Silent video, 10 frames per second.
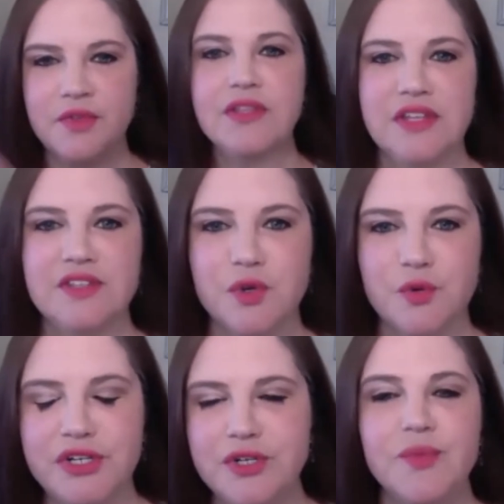That's what
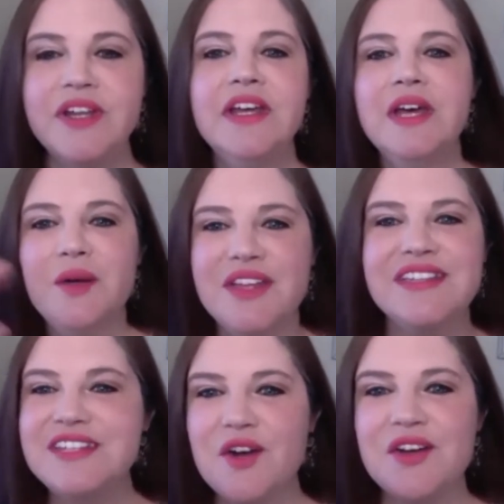we do. But,
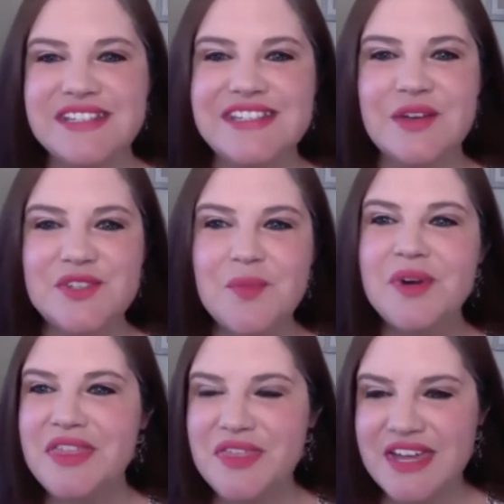you know, it's just so
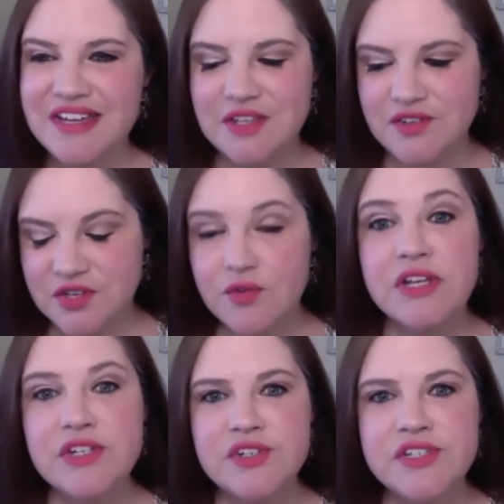many things. So it's so
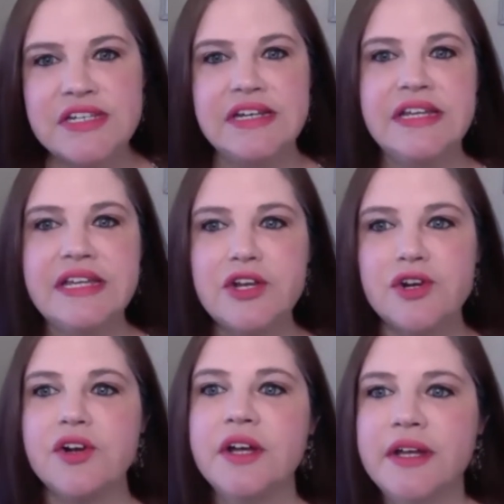interesting to
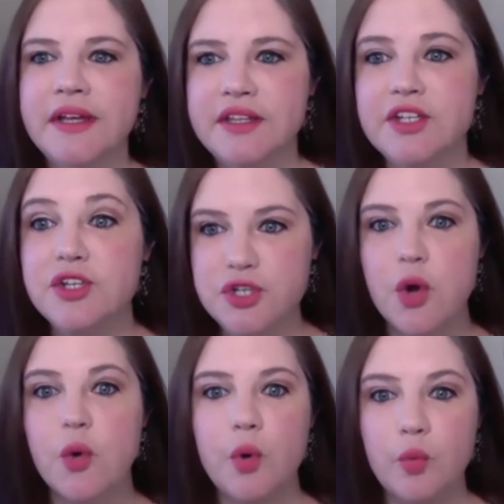hear, you
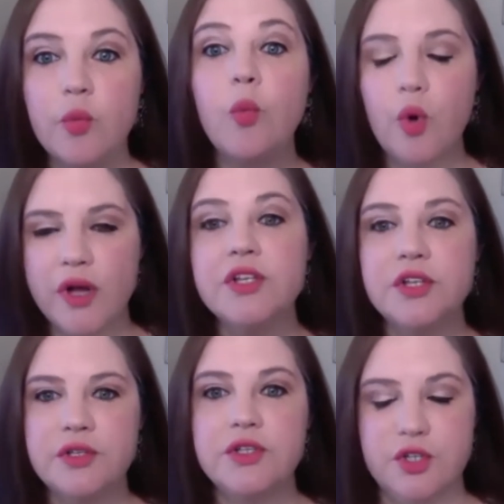know, what
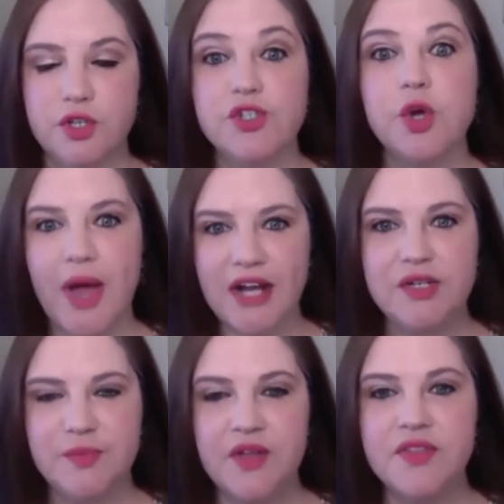you're so passionate
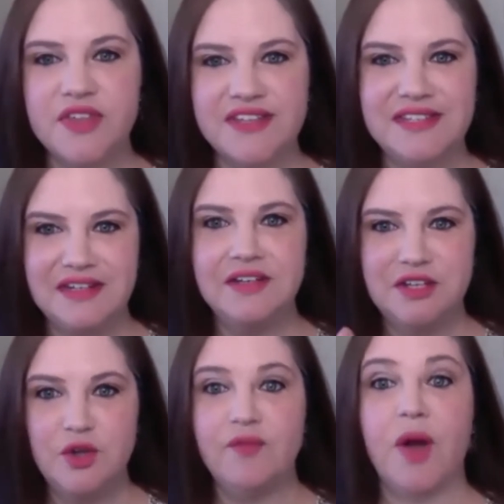about this, and
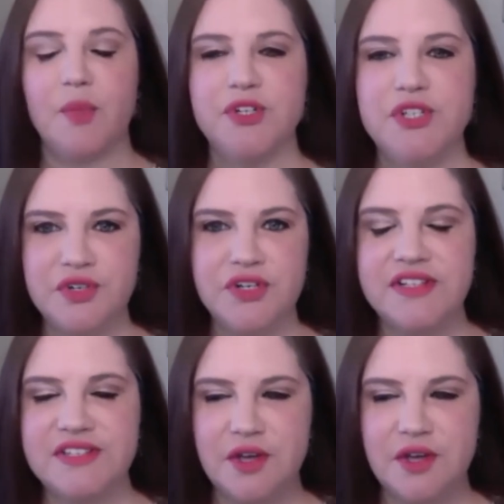you have opportunities.